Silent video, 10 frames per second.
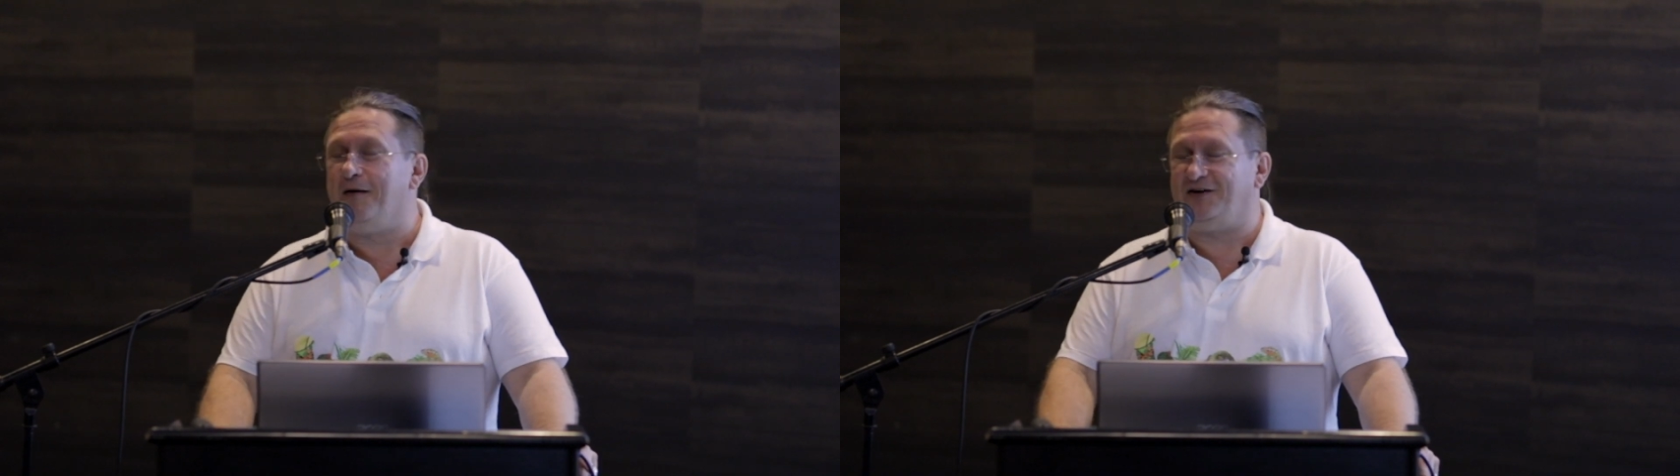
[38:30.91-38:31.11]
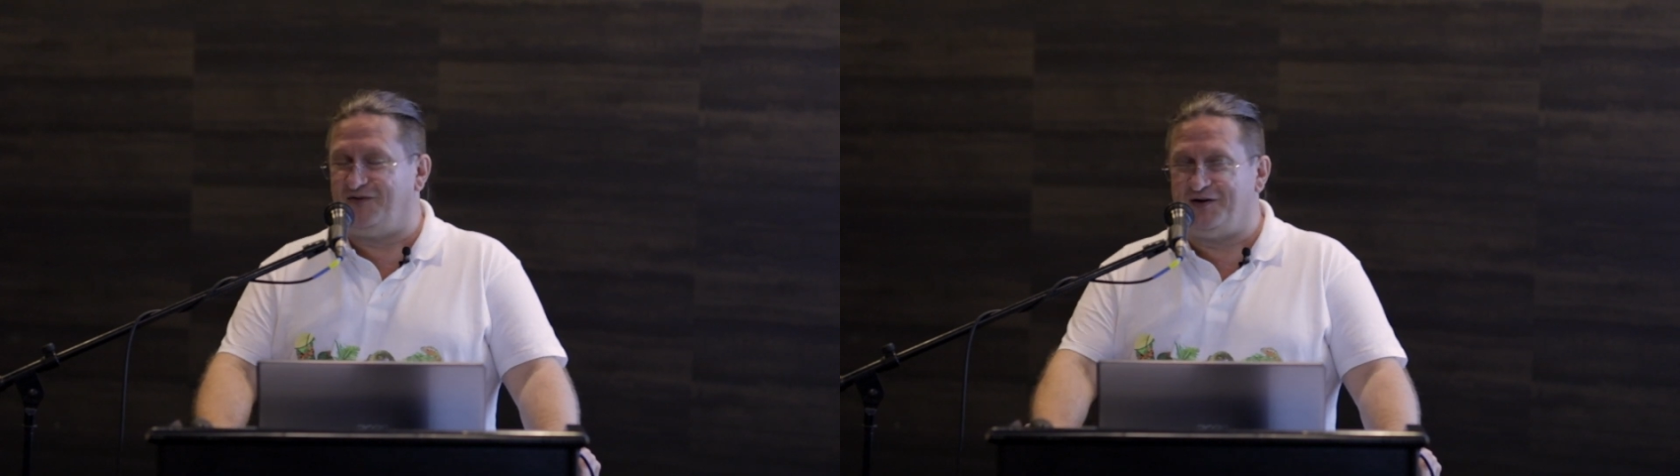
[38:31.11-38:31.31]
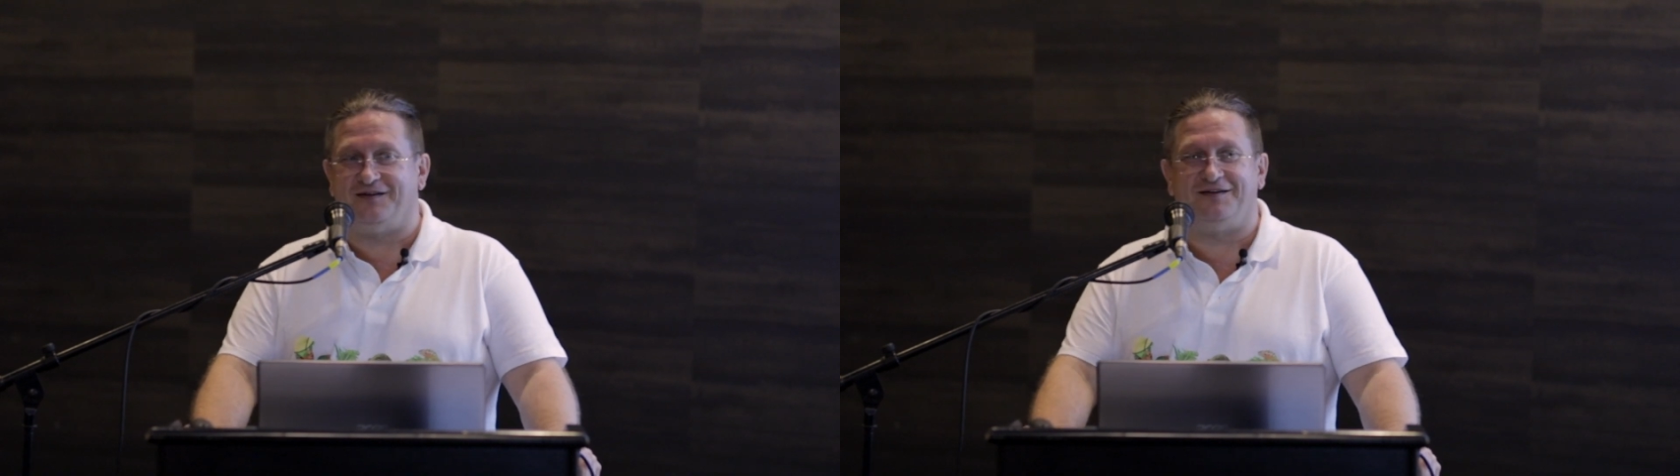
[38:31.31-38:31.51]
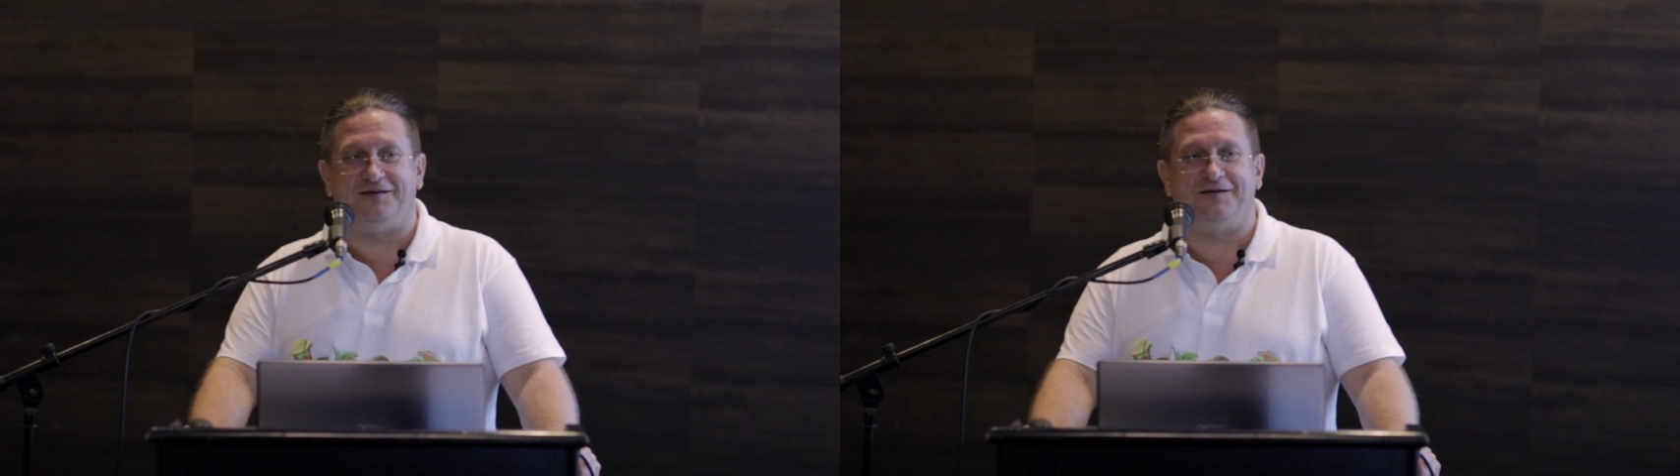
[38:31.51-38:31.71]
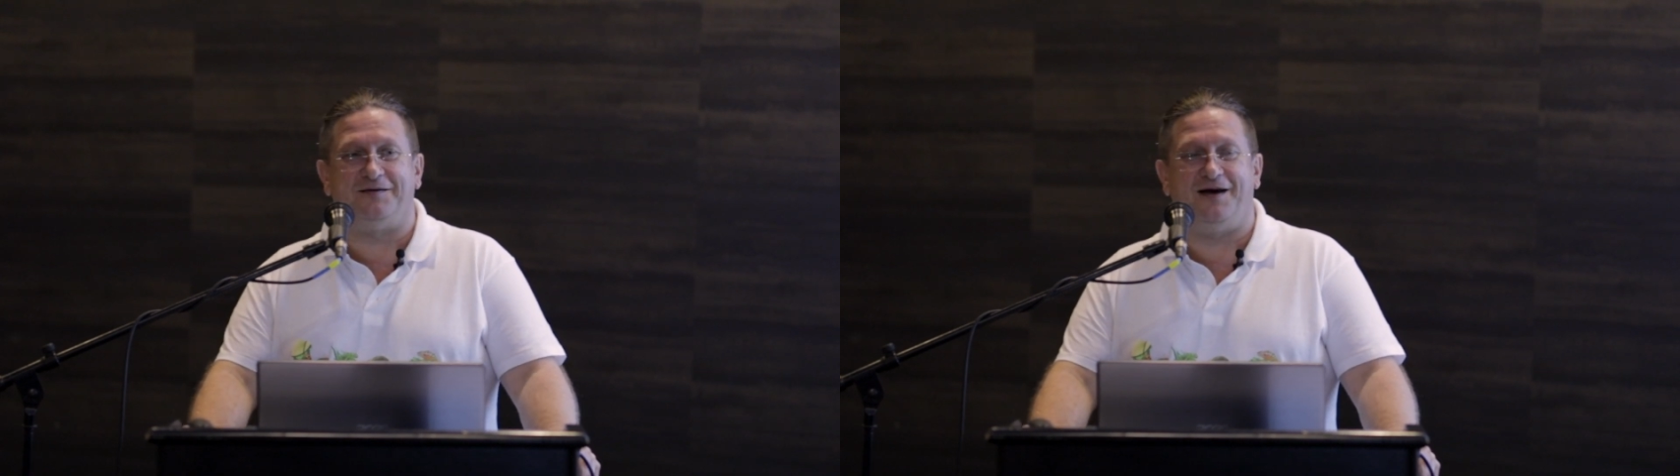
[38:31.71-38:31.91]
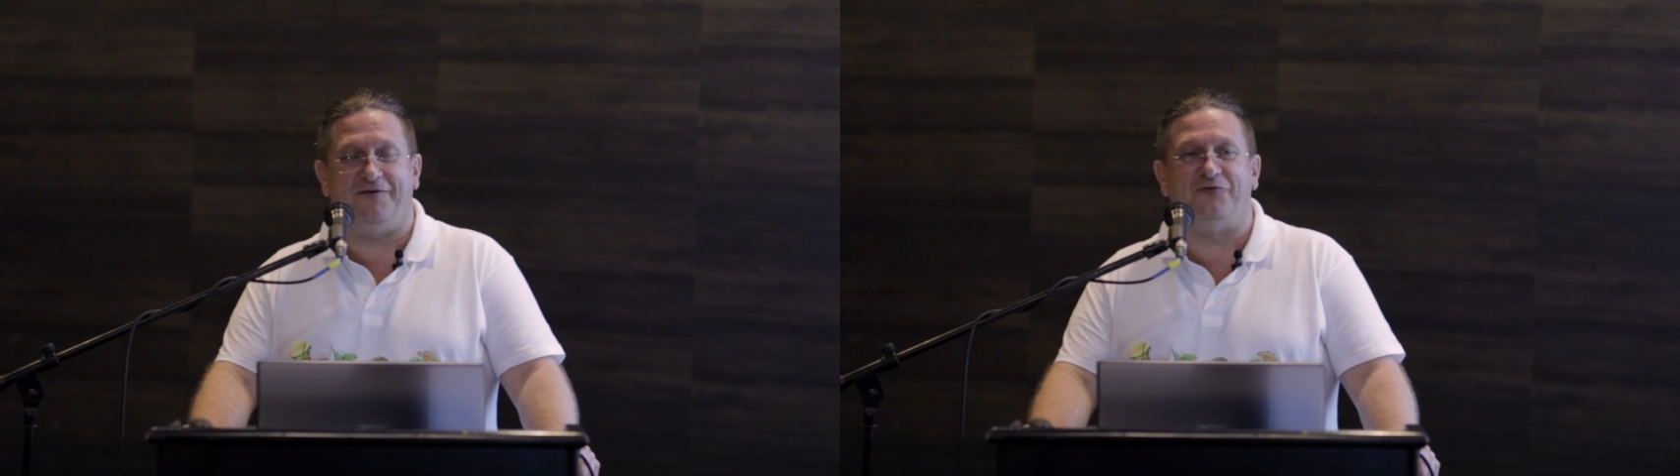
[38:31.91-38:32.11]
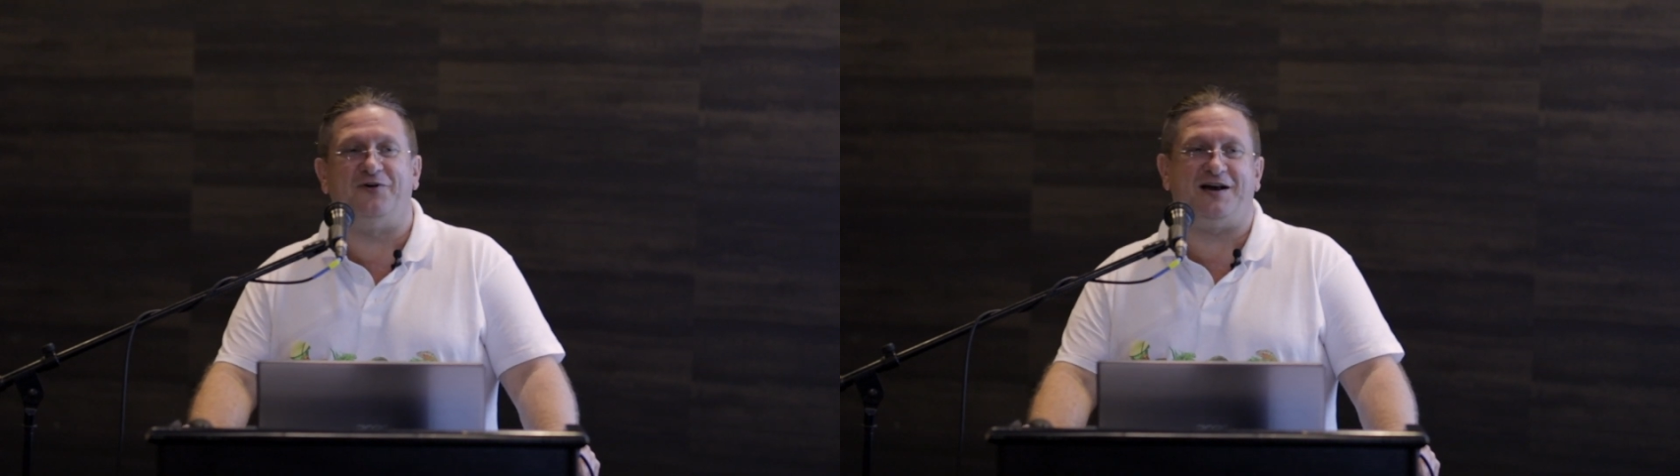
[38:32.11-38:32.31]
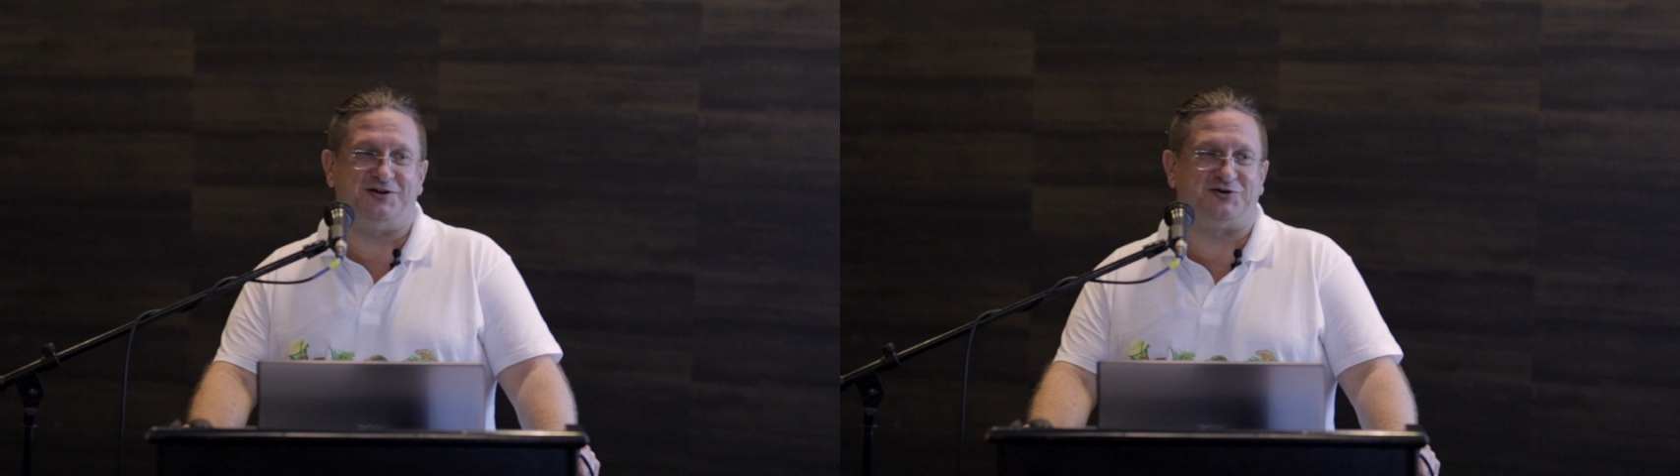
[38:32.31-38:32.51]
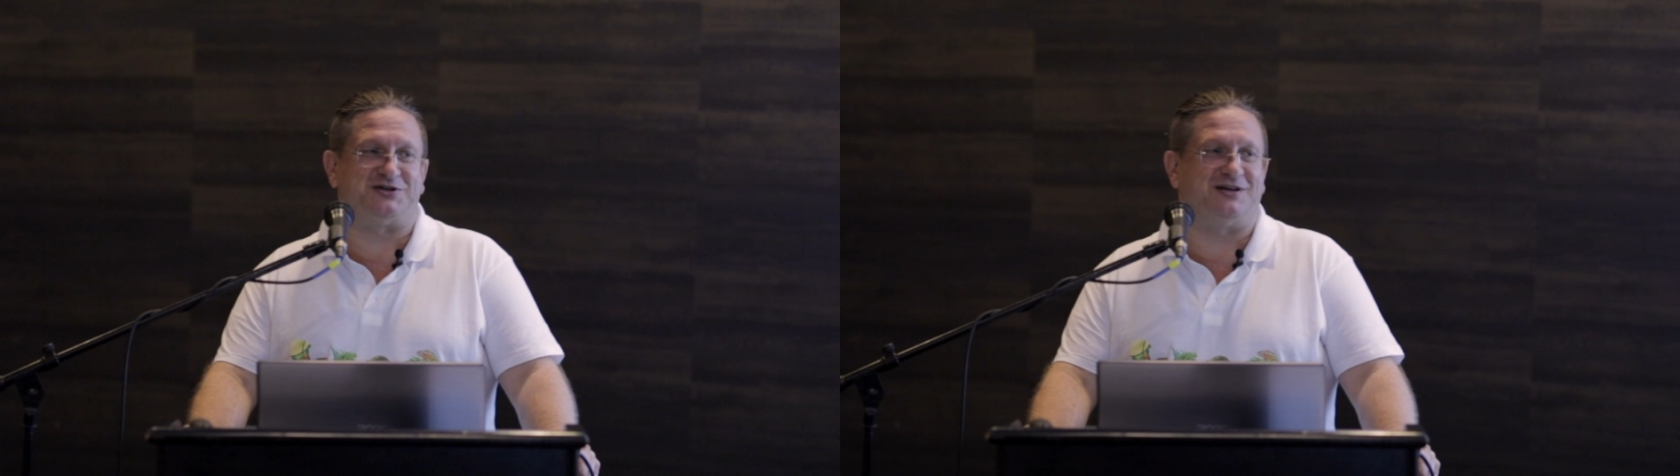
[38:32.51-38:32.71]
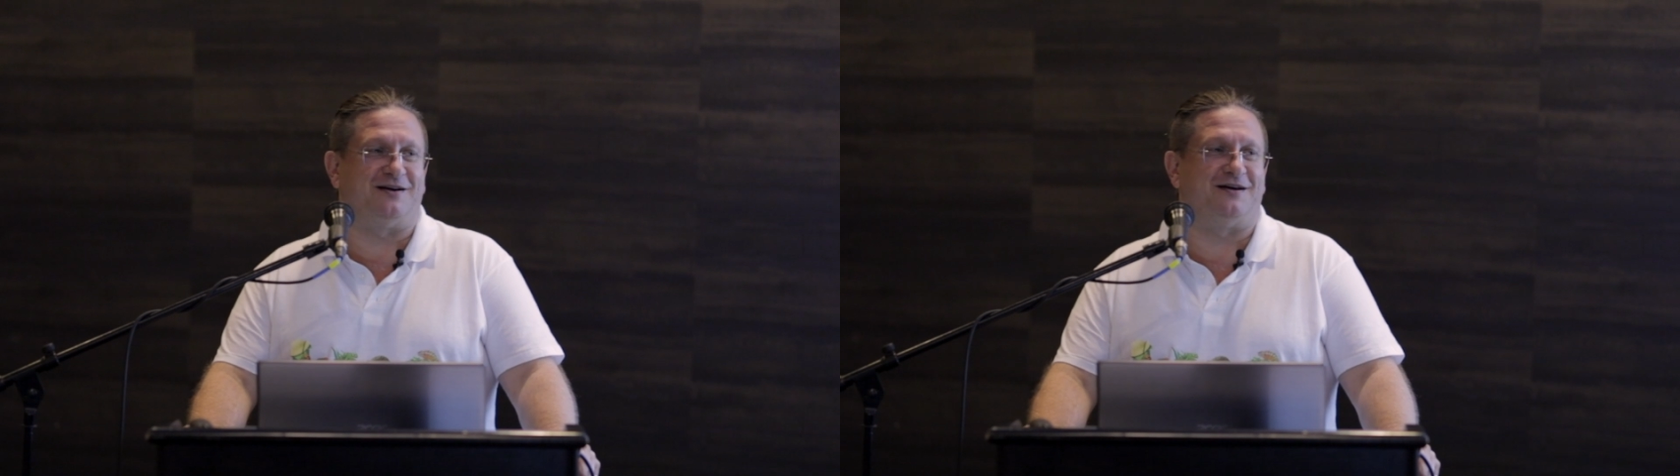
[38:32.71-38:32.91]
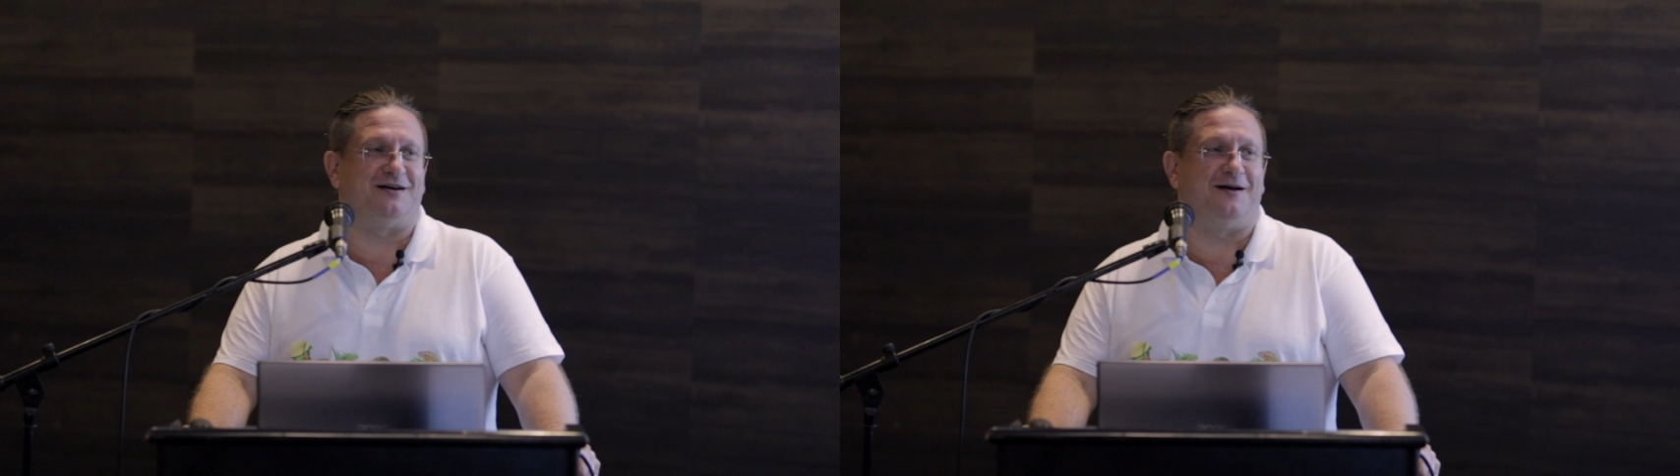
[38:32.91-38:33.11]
It will have very interesting